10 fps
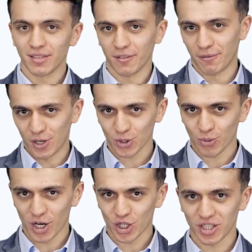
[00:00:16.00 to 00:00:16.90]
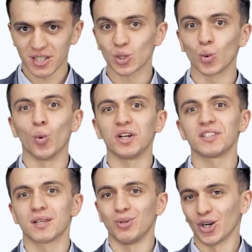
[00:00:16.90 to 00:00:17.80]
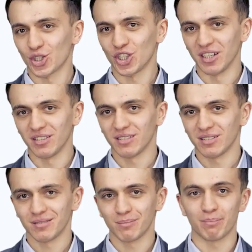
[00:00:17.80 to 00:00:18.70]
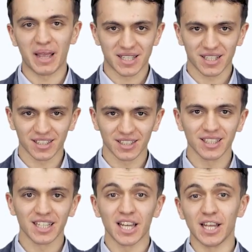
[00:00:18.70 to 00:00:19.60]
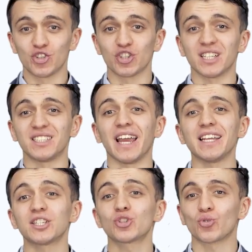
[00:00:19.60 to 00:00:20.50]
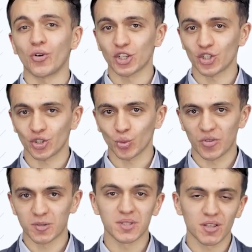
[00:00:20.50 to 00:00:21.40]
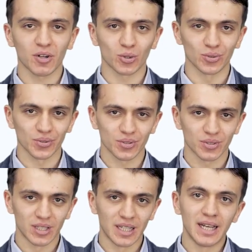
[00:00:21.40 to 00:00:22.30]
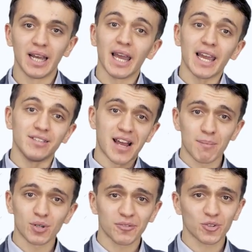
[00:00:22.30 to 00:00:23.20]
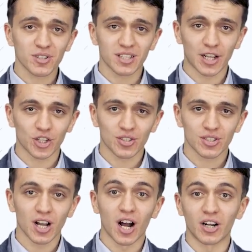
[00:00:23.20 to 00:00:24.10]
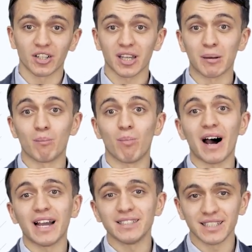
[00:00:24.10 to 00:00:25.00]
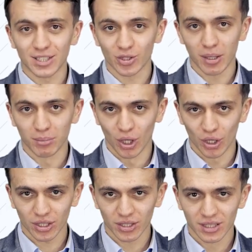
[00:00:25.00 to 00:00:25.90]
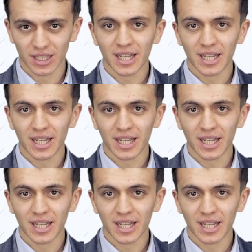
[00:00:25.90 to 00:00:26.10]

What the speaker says: The first question is, what is a blockchain? Basically, it's just a data structure with specific rules. A number of transactions are combined into a block.